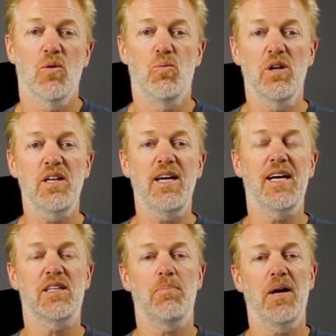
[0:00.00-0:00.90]
Really,
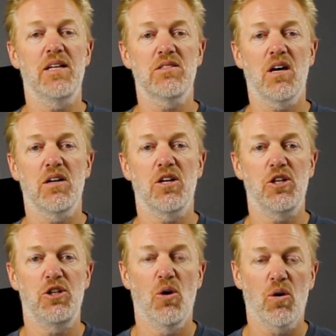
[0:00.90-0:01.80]
it depends on
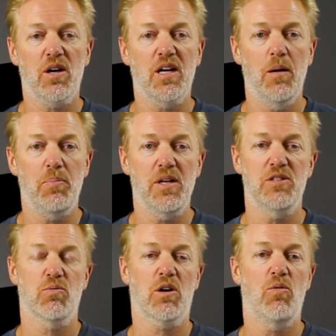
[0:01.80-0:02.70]
your
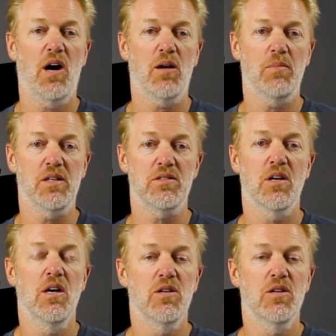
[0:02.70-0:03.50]
company's requirements.